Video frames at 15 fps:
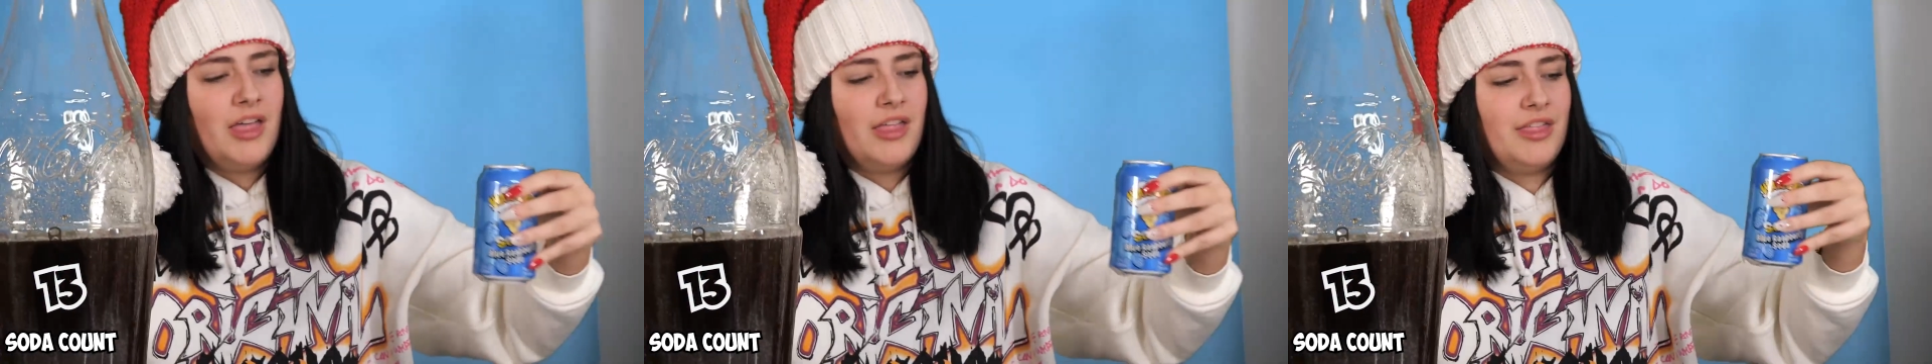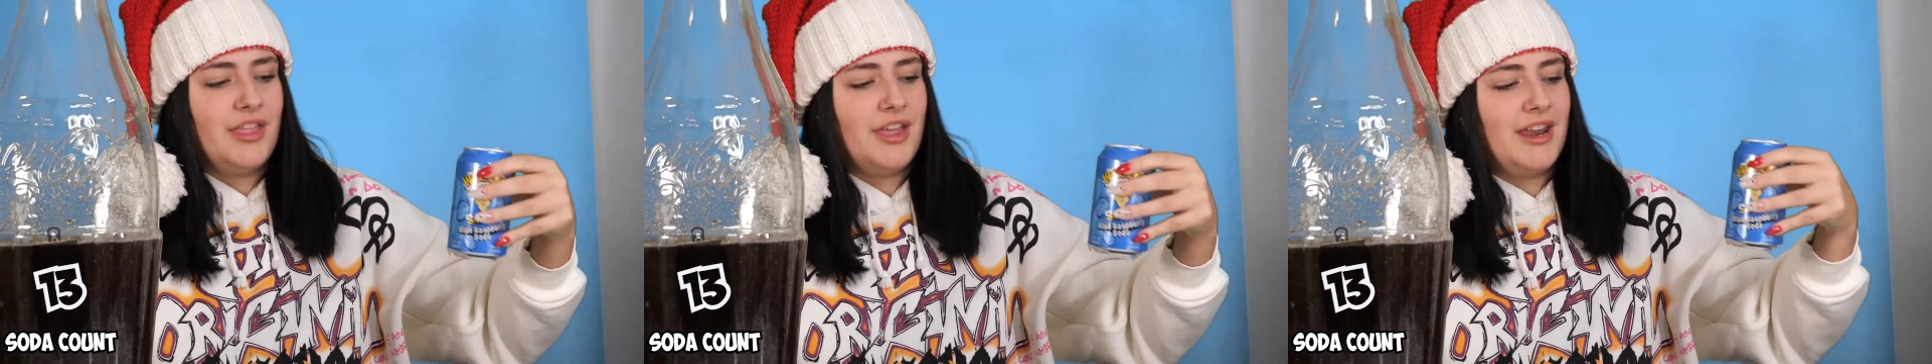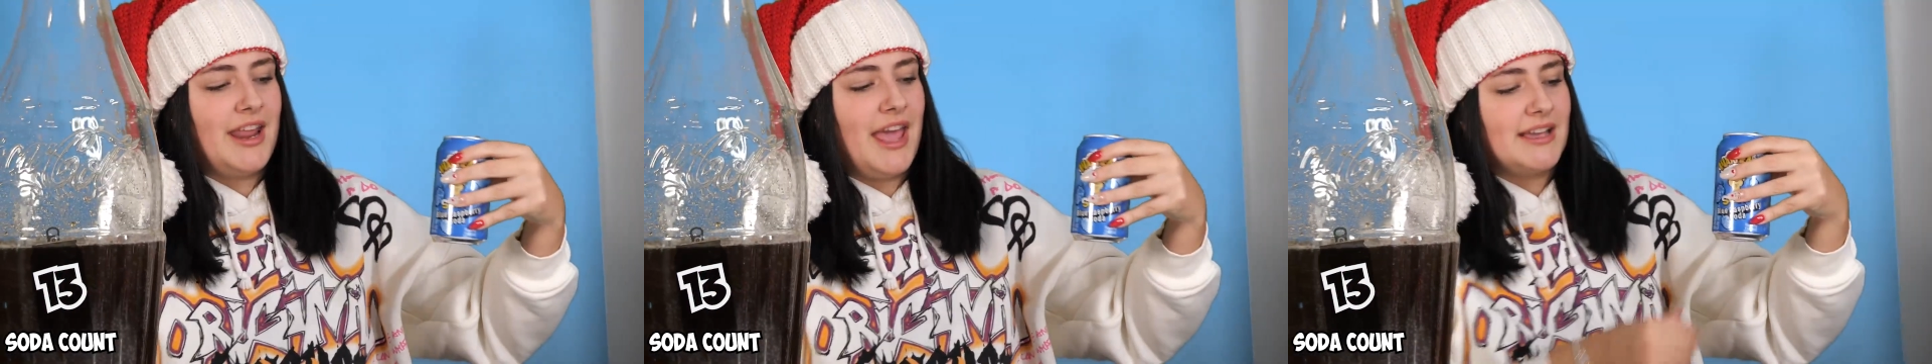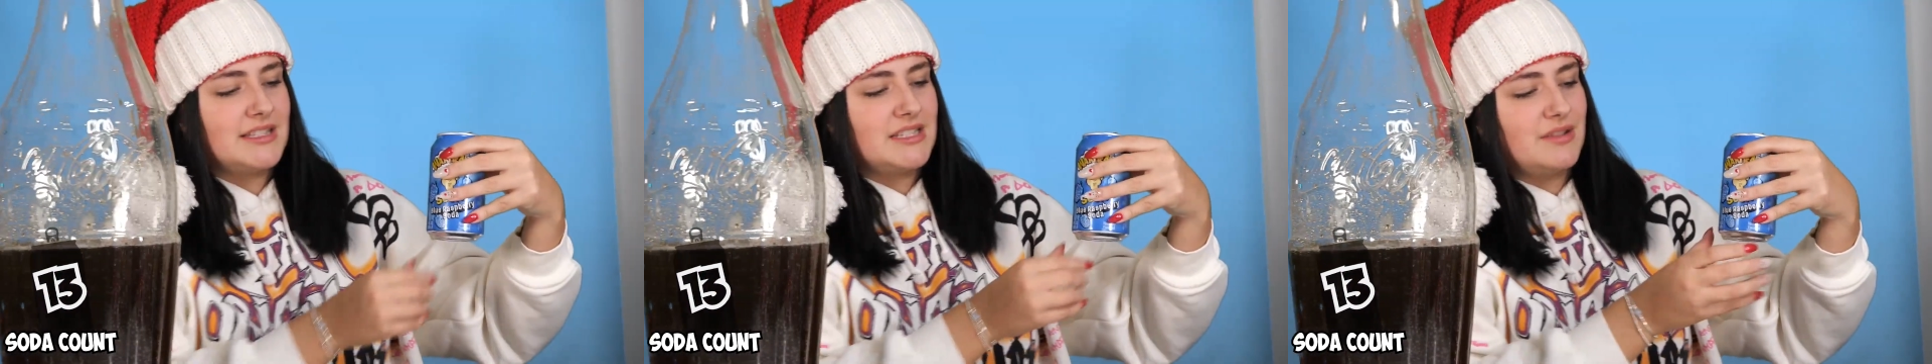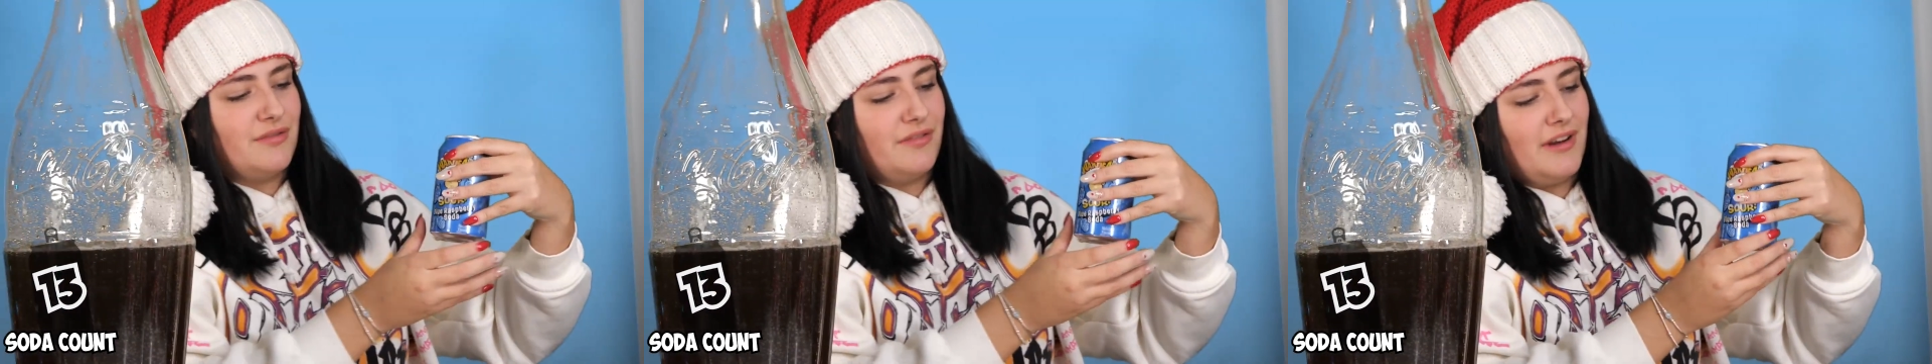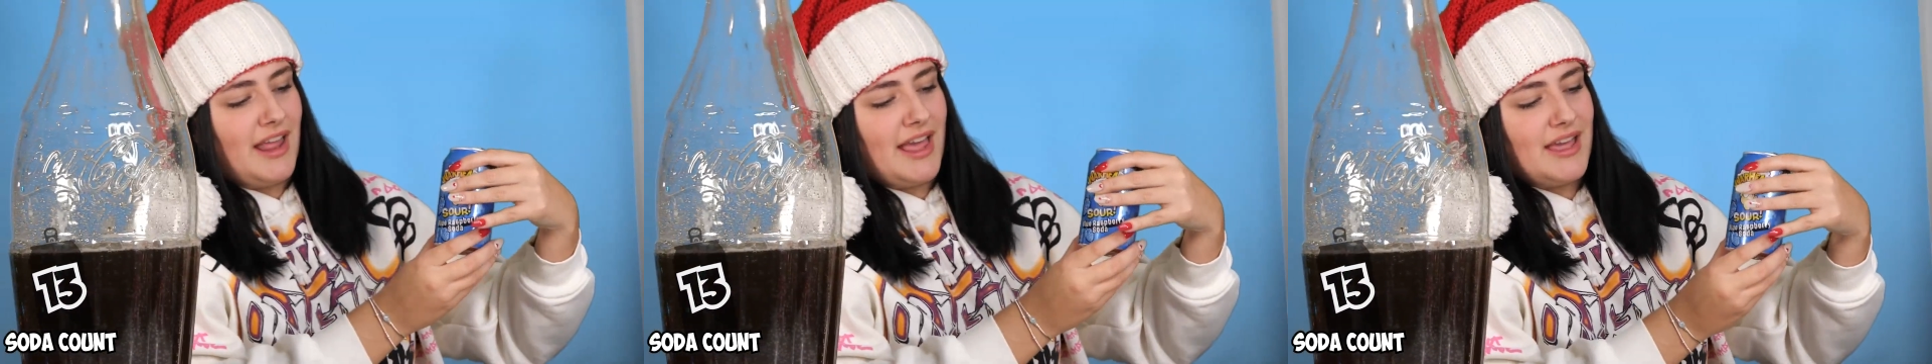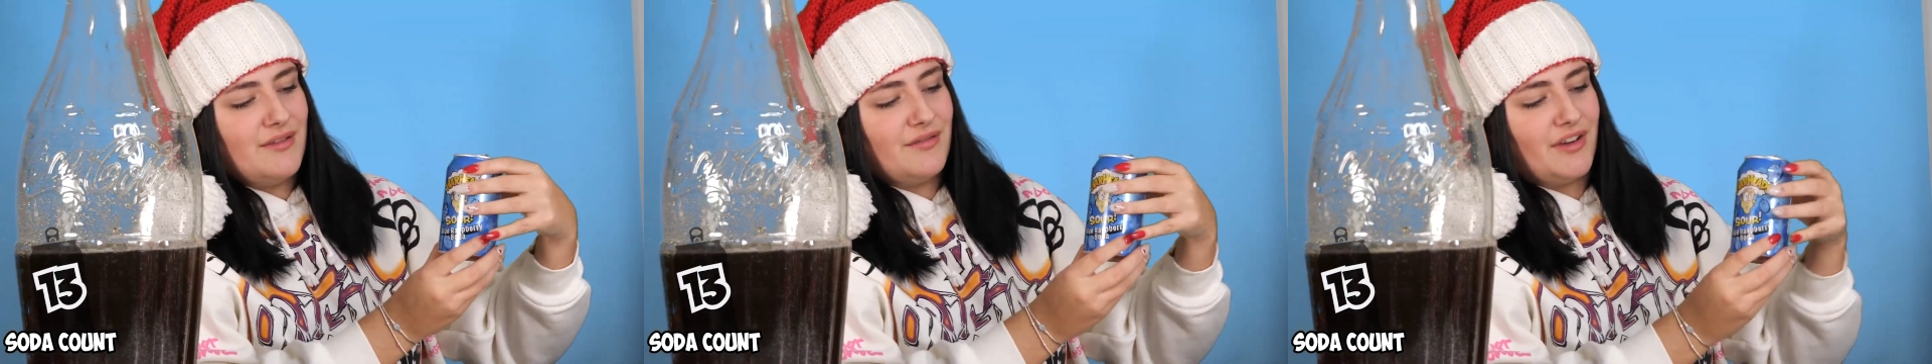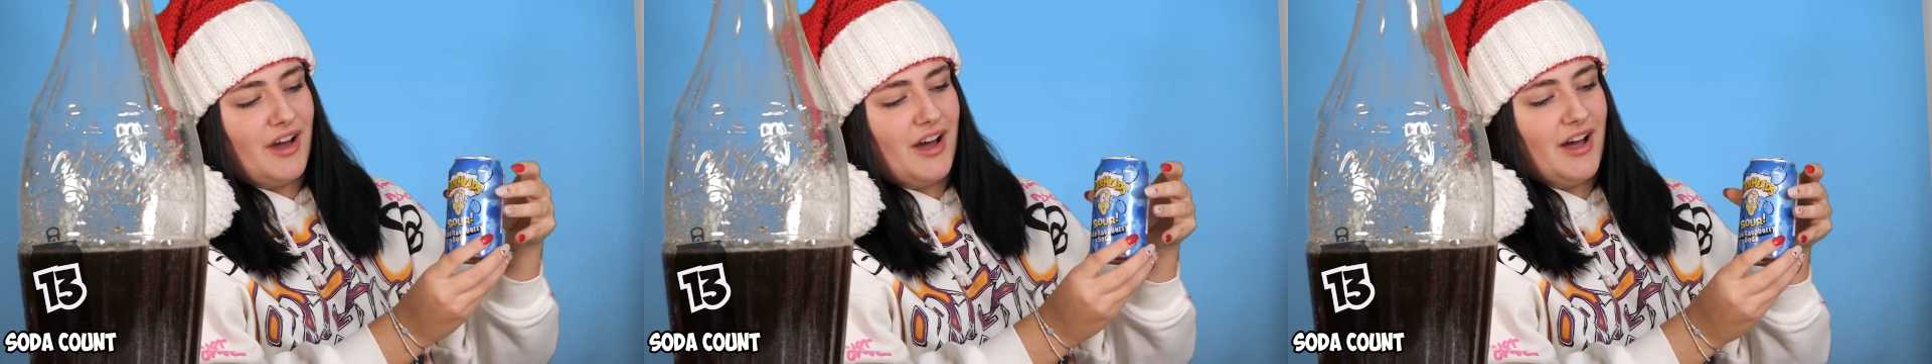The next
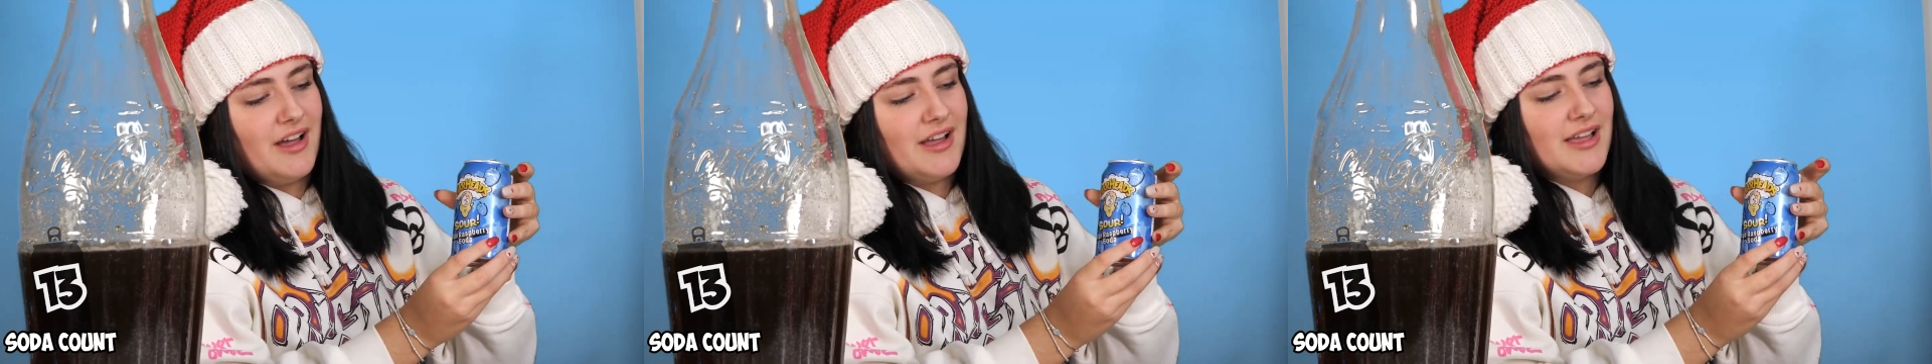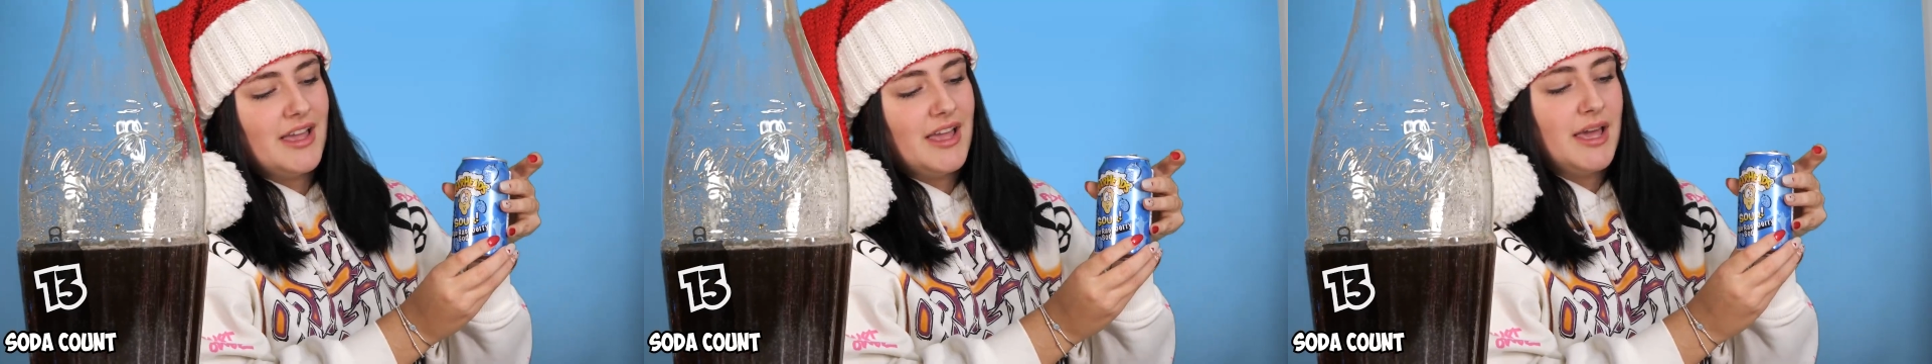flavour